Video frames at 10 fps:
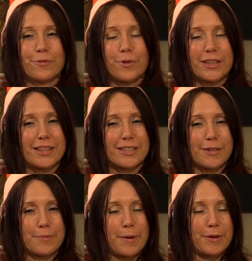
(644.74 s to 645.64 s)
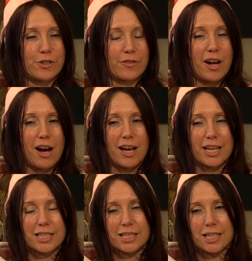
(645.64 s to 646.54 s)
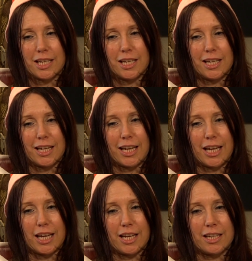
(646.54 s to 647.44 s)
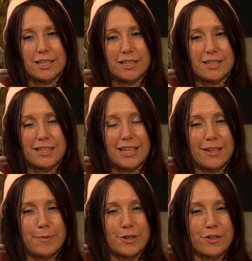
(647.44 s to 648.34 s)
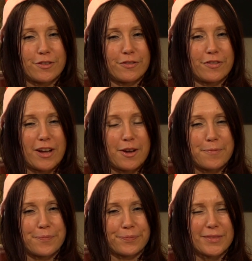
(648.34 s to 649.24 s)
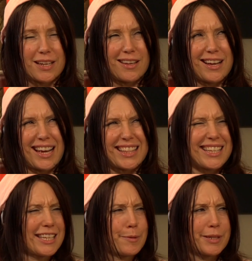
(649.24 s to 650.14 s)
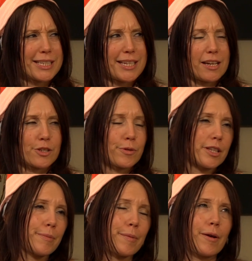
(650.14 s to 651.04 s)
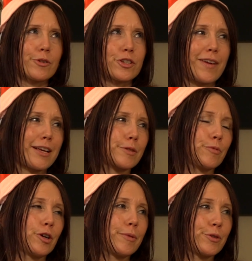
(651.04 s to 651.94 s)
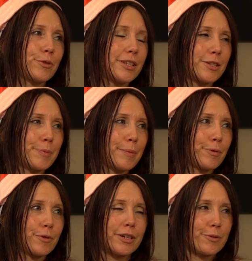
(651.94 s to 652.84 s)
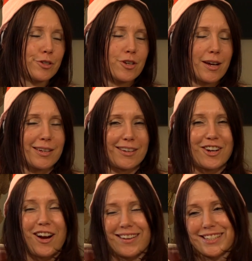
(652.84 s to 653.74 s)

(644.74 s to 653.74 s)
with a bunch of guys, and he had a bunch of I think he plays tennis with them. I probably should have asked more about who these people were he was trekking across